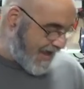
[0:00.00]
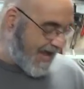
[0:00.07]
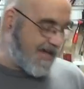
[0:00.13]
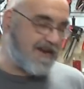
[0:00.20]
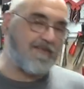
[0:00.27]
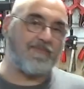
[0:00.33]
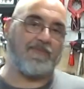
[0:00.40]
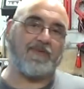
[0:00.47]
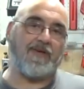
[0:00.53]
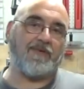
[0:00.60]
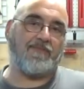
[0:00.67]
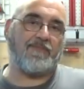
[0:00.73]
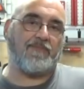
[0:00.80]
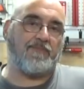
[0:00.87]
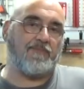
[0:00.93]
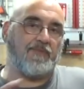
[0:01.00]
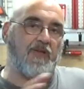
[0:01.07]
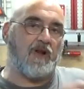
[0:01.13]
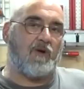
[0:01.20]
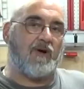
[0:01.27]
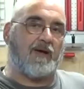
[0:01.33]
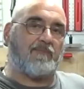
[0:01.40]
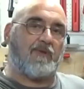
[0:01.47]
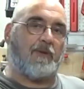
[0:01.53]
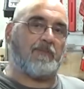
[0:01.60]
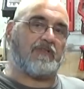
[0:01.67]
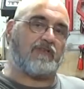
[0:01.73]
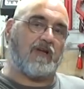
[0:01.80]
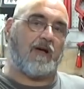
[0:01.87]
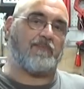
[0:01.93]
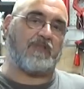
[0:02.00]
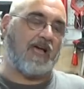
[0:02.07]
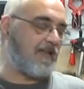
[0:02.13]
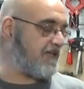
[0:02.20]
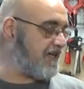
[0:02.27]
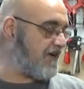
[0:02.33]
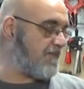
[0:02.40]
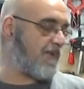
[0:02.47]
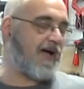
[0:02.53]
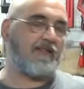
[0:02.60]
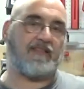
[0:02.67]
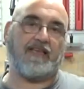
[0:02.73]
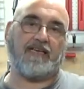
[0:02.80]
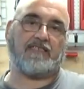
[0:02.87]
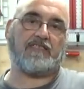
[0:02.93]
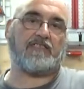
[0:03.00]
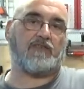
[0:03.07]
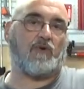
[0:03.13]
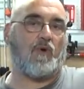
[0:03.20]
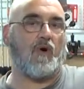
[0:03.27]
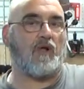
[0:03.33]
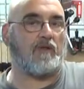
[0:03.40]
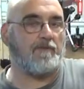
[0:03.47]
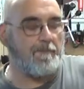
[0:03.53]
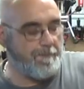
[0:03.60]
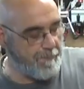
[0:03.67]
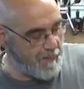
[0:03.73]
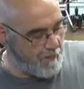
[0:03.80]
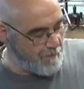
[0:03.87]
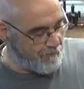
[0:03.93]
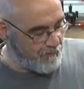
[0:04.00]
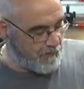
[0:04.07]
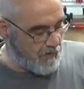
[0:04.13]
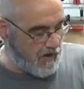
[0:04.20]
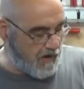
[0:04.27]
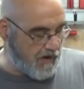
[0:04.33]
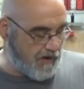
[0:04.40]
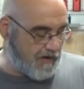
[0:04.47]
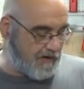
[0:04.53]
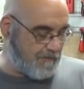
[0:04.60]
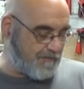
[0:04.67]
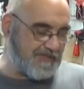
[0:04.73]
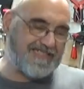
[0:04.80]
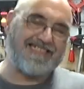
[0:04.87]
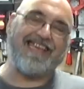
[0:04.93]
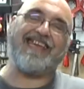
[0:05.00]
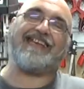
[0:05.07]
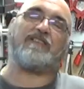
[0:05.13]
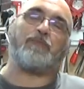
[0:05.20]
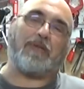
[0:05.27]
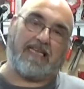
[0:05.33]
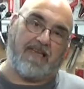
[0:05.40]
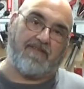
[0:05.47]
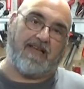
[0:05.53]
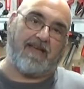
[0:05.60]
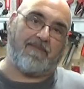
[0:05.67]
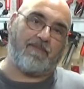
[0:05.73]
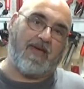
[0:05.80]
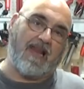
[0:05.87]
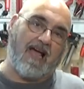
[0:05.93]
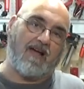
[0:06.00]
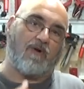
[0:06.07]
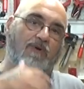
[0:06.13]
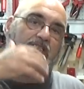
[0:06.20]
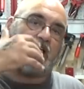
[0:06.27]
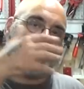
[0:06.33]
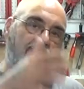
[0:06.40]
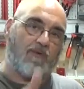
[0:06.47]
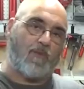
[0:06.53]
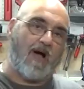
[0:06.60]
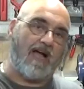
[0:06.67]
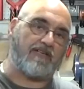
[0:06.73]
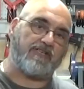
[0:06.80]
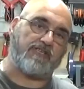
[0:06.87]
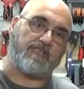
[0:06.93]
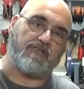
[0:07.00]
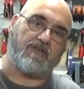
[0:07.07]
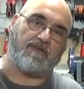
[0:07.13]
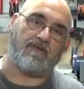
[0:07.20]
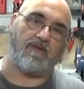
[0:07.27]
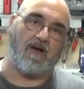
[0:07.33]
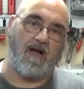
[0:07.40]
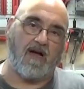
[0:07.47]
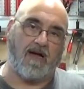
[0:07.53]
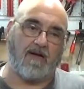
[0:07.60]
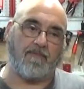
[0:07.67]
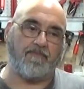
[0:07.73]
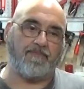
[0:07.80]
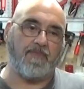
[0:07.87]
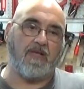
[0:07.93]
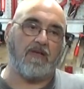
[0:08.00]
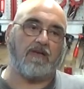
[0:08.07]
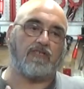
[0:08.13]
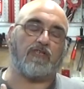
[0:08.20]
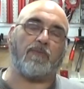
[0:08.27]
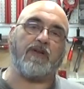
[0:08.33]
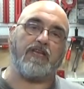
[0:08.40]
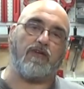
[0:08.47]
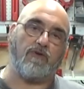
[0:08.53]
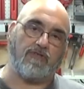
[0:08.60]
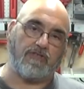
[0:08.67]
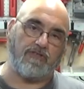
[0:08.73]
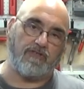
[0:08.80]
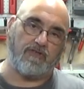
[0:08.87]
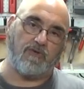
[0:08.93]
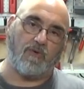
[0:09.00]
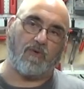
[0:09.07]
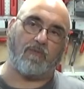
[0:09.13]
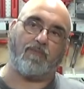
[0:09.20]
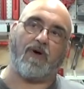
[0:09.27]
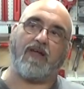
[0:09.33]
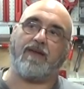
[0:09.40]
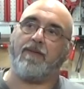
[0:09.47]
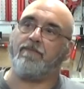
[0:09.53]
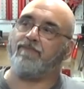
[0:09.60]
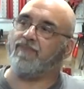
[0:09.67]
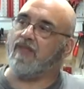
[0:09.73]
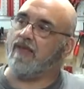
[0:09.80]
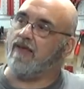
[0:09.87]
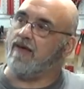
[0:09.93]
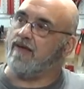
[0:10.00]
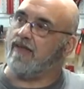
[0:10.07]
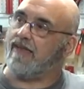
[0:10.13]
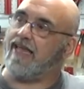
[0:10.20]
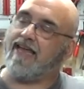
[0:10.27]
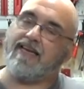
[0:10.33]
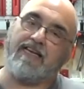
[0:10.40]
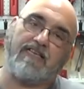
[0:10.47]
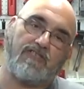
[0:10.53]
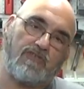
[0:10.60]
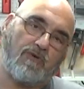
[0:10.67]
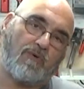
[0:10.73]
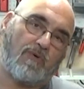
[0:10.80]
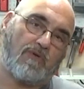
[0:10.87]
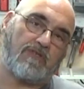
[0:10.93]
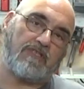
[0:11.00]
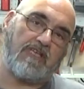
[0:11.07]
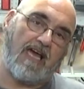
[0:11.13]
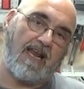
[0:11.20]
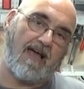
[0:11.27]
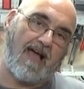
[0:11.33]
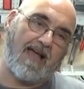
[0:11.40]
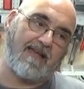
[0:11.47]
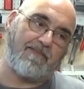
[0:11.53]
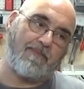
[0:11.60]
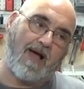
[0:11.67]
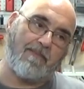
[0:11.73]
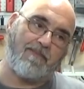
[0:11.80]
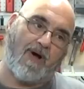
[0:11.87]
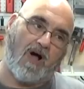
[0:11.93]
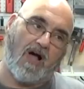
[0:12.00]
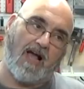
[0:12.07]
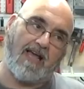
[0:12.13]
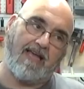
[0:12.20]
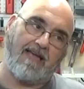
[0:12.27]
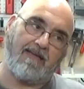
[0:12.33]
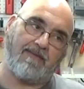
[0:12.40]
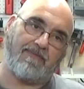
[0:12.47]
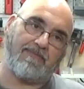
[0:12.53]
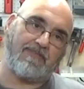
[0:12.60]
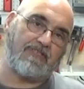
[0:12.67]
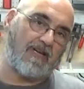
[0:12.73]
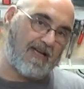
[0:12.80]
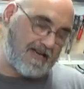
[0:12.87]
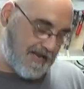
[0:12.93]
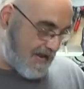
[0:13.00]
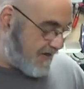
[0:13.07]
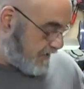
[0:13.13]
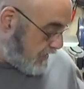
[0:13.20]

had a, you know, I, am I'm, I'm telling you about this and all, uh, but seeing is believing. And I always like to watch um, somebody using the tool. But a lot of these tools that I, I buy, and then